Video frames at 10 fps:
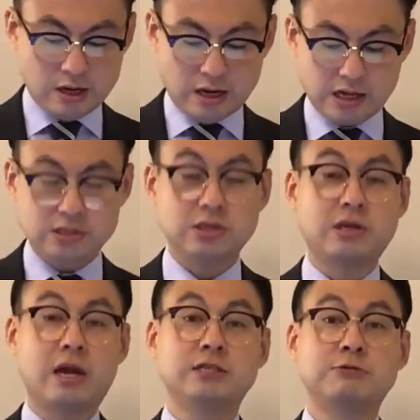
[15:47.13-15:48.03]
as a
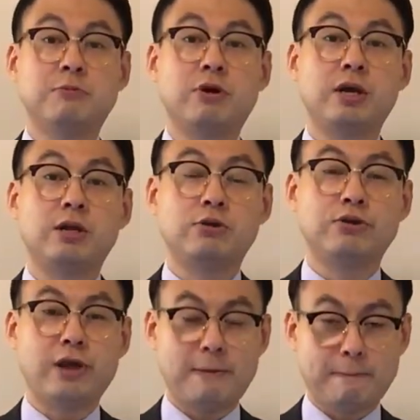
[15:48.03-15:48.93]
testimony to
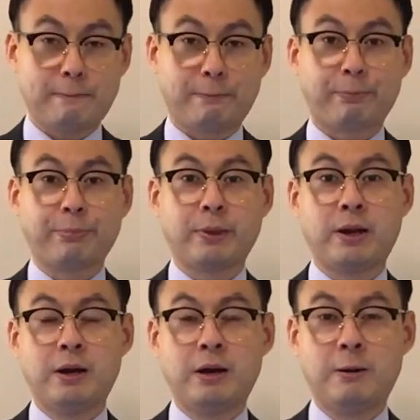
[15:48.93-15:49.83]
them.
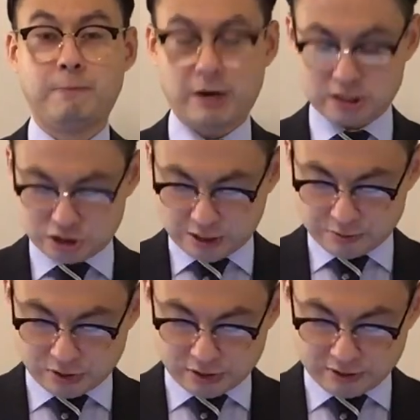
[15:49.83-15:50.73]
Mark
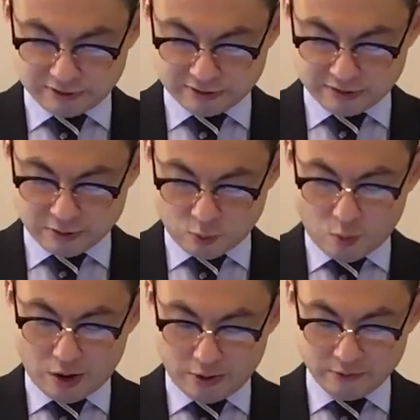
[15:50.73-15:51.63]
chapter
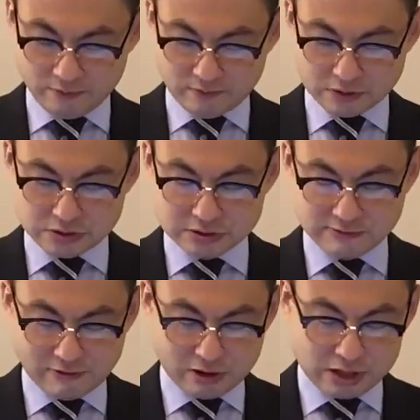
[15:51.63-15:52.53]
1, verses
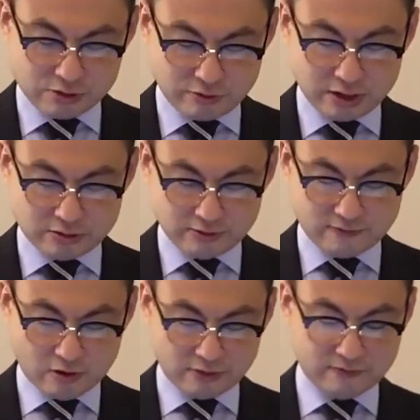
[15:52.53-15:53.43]
43 to
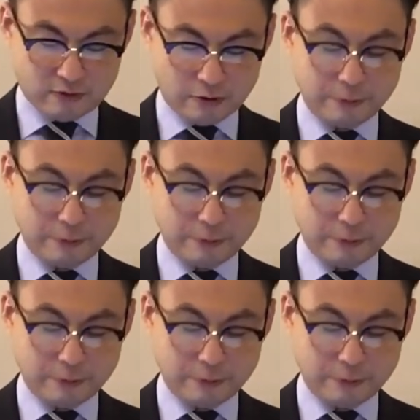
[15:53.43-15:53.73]
44.